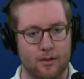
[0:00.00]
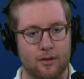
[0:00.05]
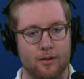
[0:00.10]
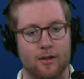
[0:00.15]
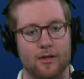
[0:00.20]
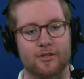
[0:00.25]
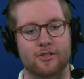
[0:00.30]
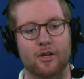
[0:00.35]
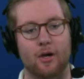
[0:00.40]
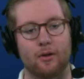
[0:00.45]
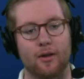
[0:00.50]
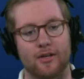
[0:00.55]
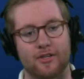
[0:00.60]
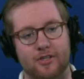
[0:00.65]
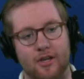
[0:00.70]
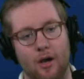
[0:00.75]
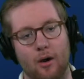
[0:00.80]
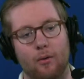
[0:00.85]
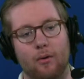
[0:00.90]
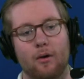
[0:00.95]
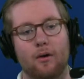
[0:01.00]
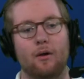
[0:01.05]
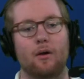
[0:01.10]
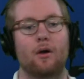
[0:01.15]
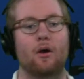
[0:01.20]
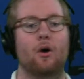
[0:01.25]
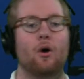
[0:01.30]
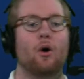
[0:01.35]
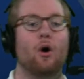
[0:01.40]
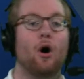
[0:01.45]
Let's go, let's go.
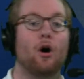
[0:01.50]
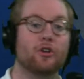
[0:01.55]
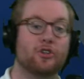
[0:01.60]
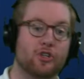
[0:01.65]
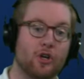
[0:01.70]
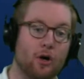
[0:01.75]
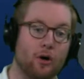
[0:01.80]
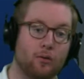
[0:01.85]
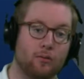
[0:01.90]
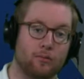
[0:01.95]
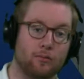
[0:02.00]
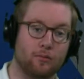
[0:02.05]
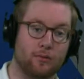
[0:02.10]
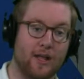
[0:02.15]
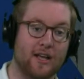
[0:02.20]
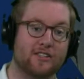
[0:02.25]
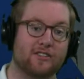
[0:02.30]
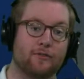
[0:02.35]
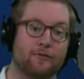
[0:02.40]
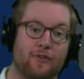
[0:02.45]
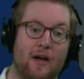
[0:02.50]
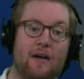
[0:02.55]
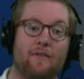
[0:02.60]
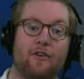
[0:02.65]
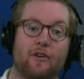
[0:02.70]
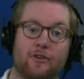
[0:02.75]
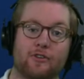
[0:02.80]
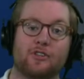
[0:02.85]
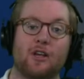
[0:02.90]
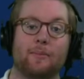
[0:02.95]
Also, less than
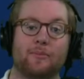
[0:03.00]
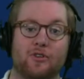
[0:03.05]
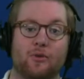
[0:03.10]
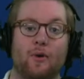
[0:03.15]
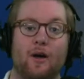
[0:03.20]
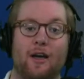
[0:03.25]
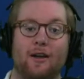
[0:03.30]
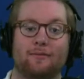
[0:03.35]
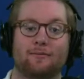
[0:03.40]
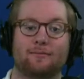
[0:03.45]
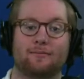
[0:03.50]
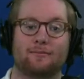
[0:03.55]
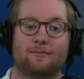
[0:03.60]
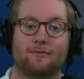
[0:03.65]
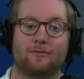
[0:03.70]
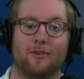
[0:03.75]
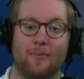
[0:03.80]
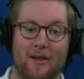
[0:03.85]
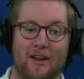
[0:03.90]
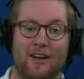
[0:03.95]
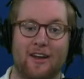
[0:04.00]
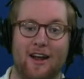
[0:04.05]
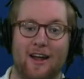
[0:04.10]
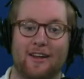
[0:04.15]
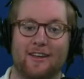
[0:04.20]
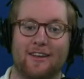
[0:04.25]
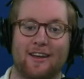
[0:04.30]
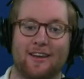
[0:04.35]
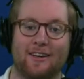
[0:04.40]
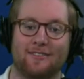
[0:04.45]
500 subs away from
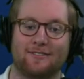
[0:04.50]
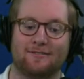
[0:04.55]
89K.